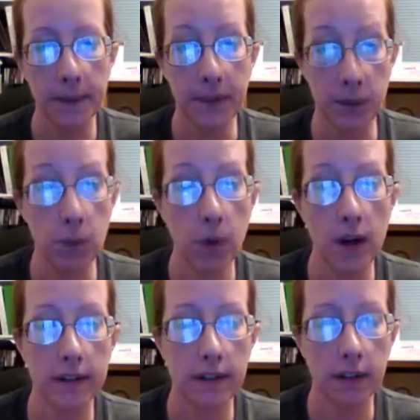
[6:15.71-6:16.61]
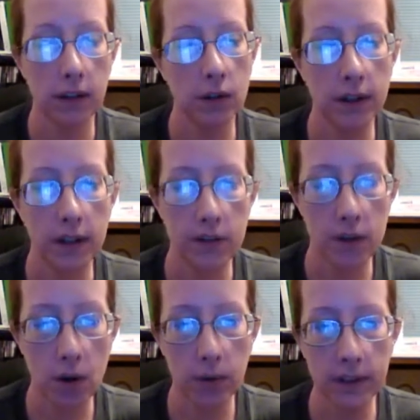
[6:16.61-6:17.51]
If you want,
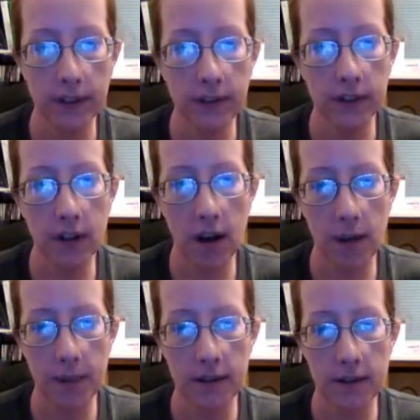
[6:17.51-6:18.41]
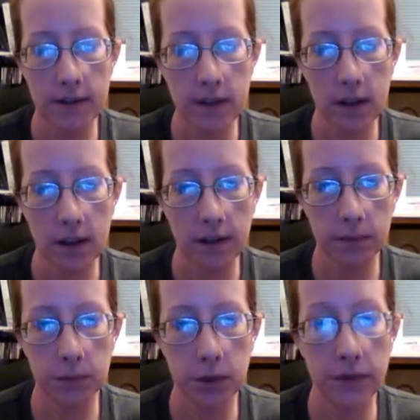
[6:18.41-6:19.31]
so leave in comments.
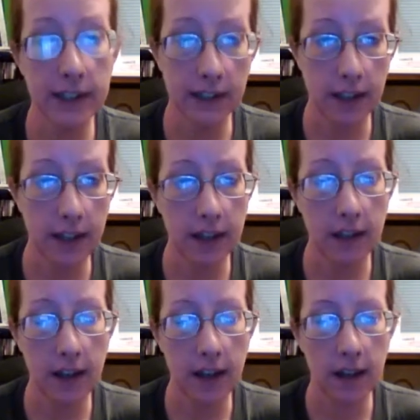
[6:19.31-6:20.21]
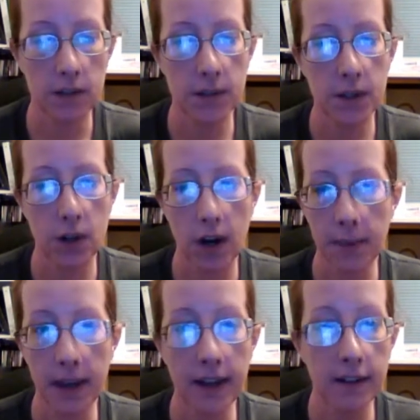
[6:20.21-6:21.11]
Don't forget to like and subscribe.
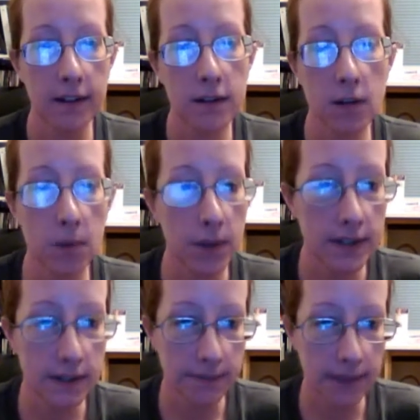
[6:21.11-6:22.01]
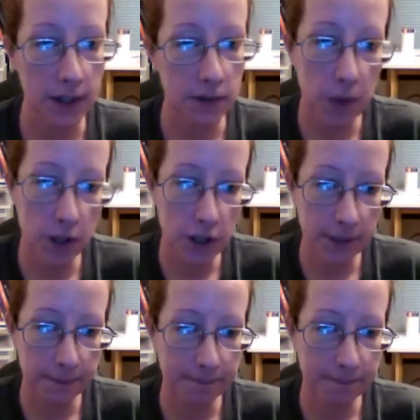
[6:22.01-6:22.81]
And as always, thanks for watching.